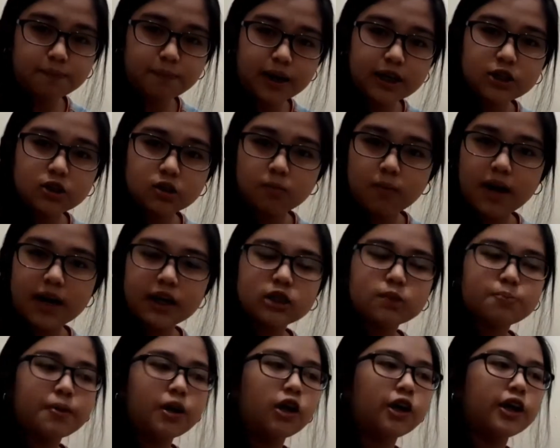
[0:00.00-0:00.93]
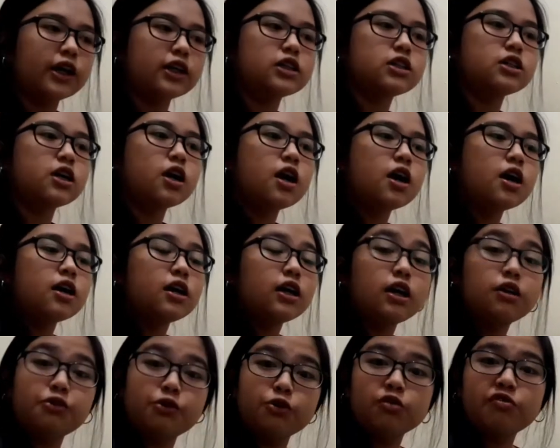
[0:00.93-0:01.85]
Based on my experience,
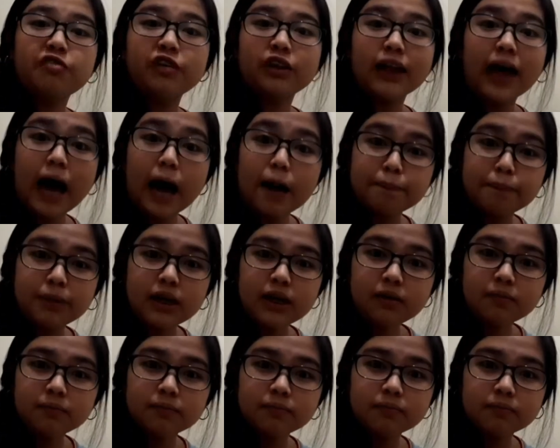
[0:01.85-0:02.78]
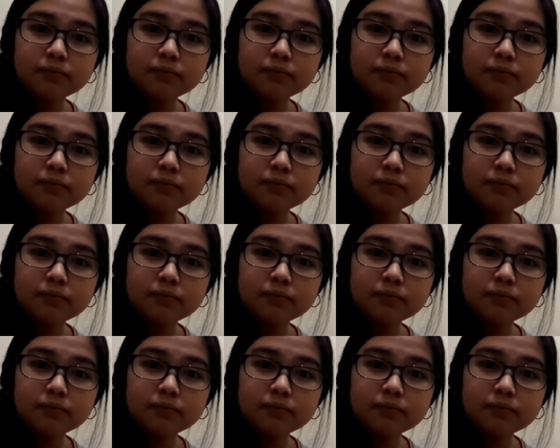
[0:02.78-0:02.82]
either you feel happy,